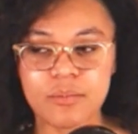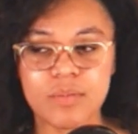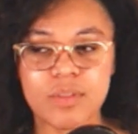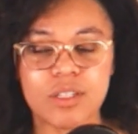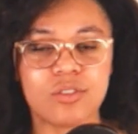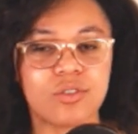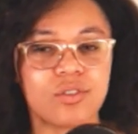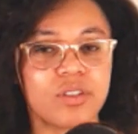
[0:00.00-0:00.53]

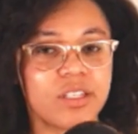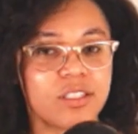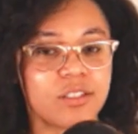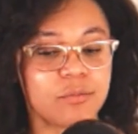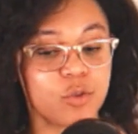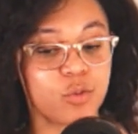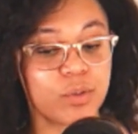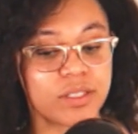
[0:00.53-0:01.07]
So you get
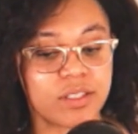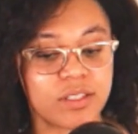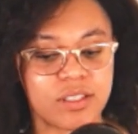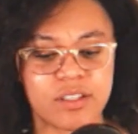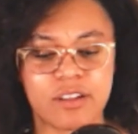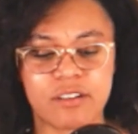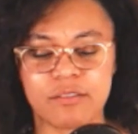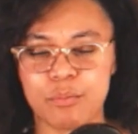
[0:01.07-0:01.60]
some twisted
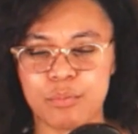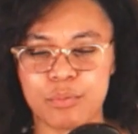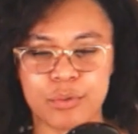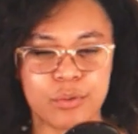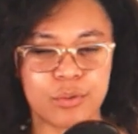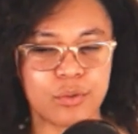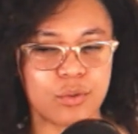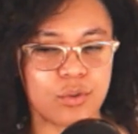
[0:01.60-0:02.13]
stuff,
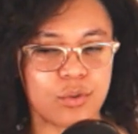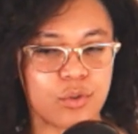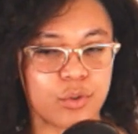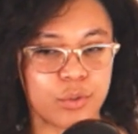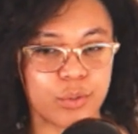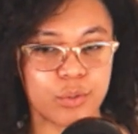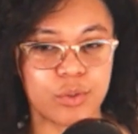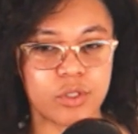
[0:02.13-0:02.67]
brutal,
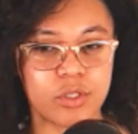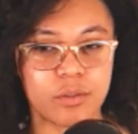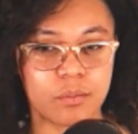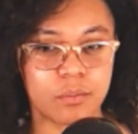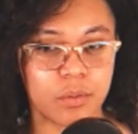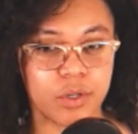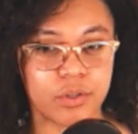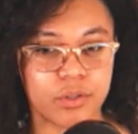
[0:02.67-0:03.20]

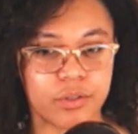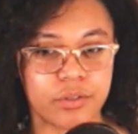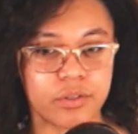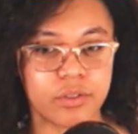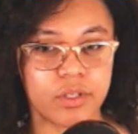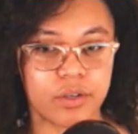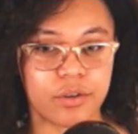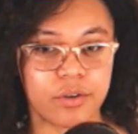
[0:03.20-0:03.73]
gruesome
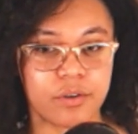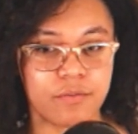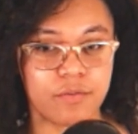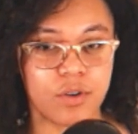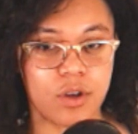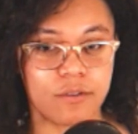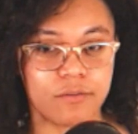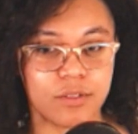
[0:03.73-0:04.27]
murders that are
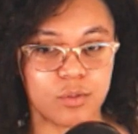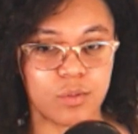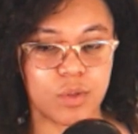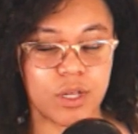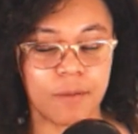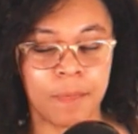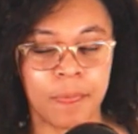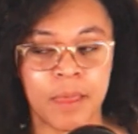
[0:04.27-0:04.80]
involved as
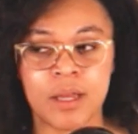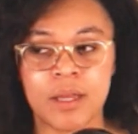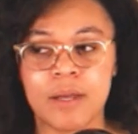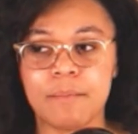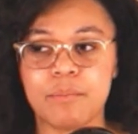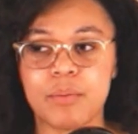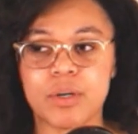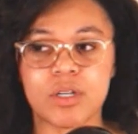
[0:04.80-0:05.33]
well.
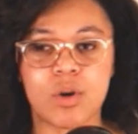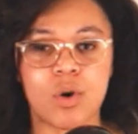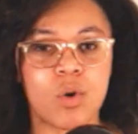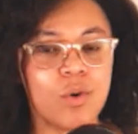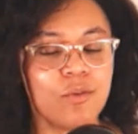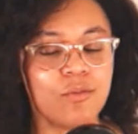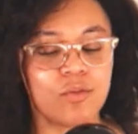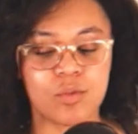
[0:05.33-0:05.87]
But
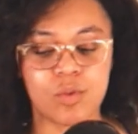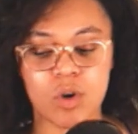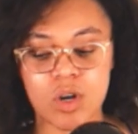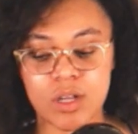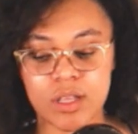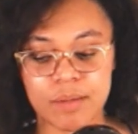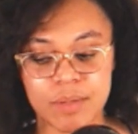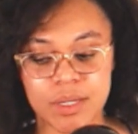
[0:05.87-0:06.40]

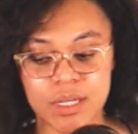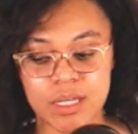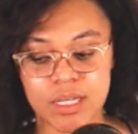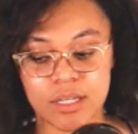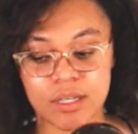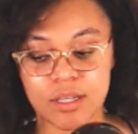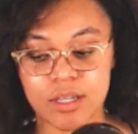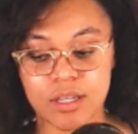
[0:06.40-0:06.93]
overall, I
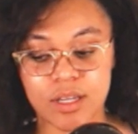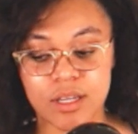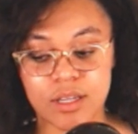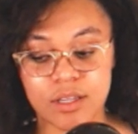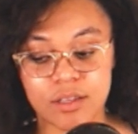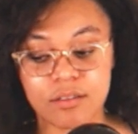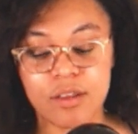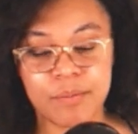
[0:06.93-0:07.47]
mean,
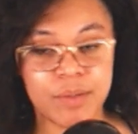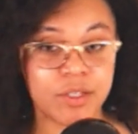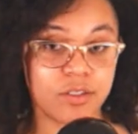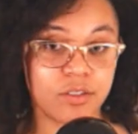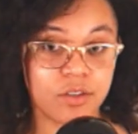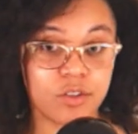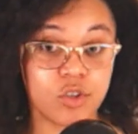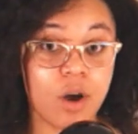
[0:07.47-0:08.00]
I mean,
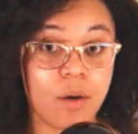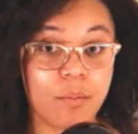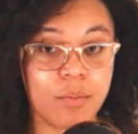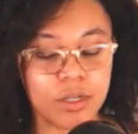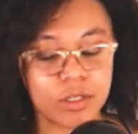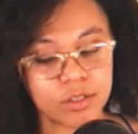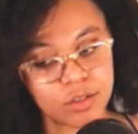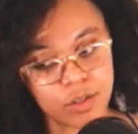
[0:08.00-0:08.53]
it's an adult
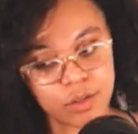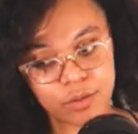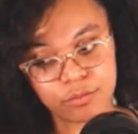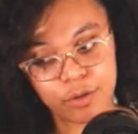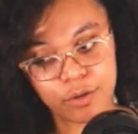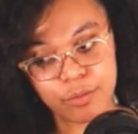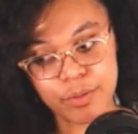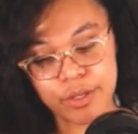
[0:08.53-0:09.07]
book, so
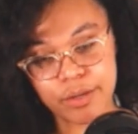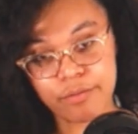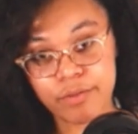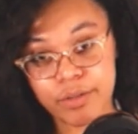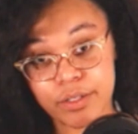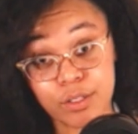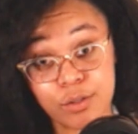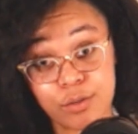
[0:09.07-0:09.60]
don't be
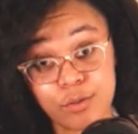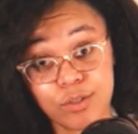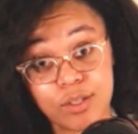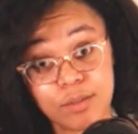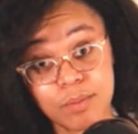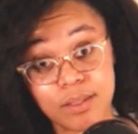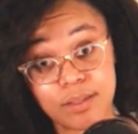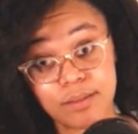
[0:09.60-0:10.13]
giving it to little
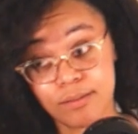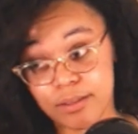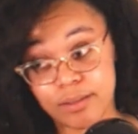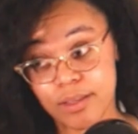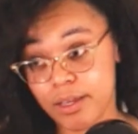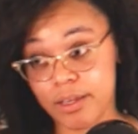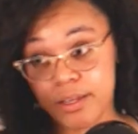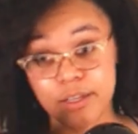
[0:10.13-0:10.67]
Timmy thinking
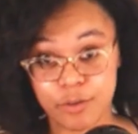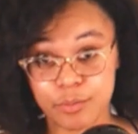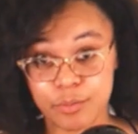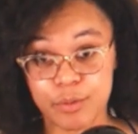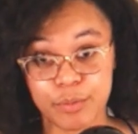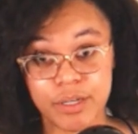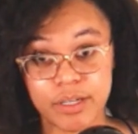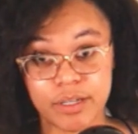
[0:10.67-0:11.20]
that he gonna
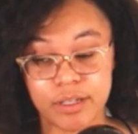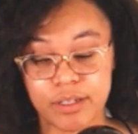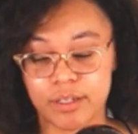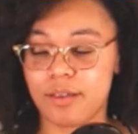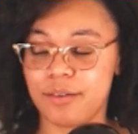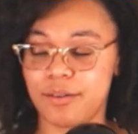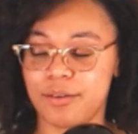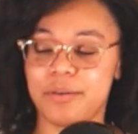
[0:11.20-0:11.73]
be reading
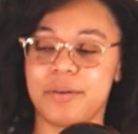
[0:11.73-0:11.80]
this.